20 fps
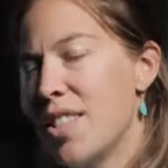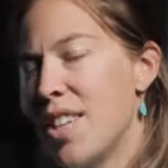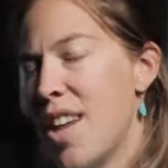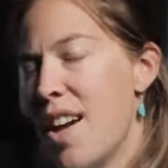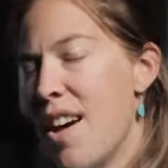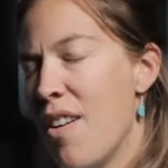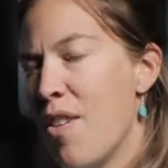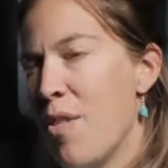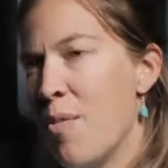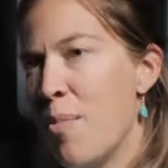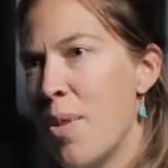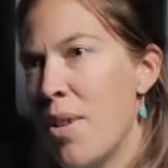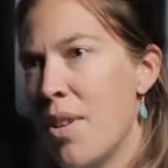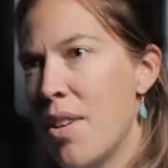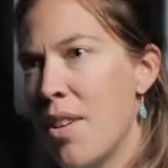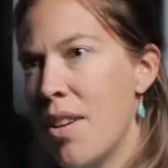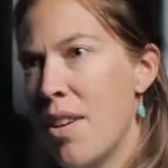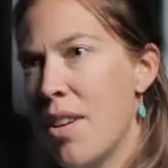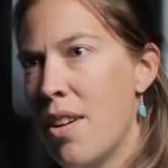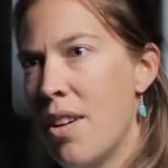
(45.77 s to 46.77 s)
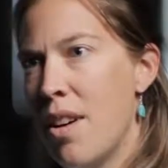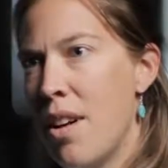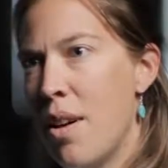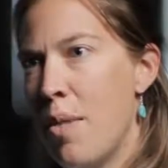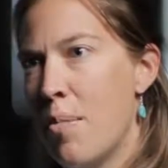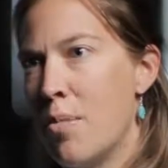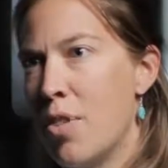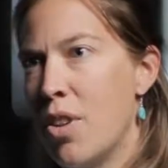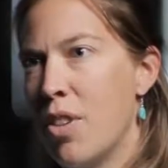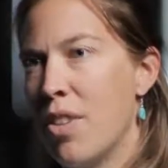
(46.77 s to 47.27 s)
to help
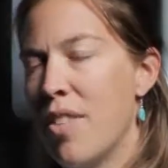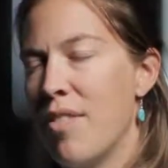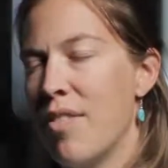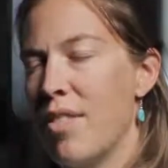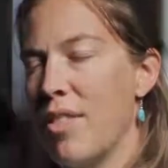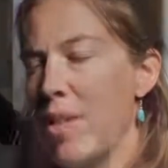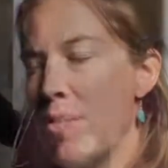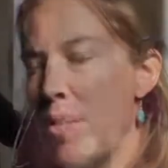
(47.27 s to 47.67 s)
deliver the